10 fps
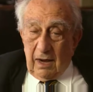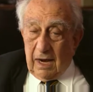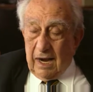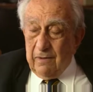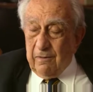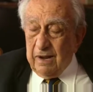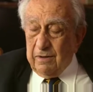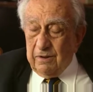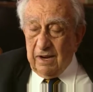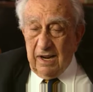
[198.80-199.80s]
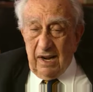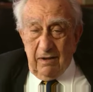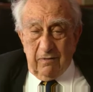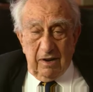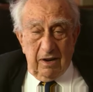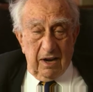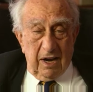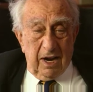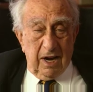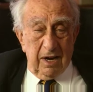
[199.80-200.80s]
I went to the Navy.
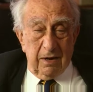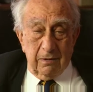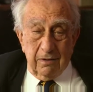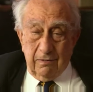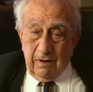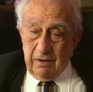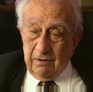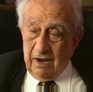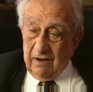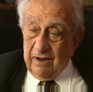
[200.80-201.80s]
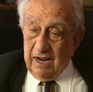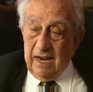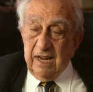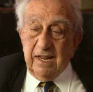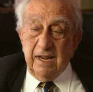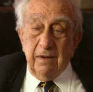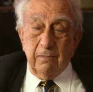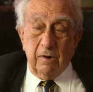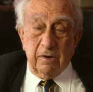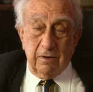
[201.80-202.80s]
I don't want to have anything
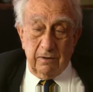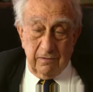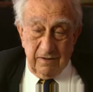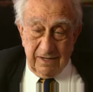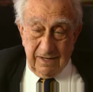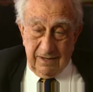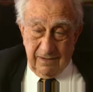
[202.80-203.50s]
more to do with it.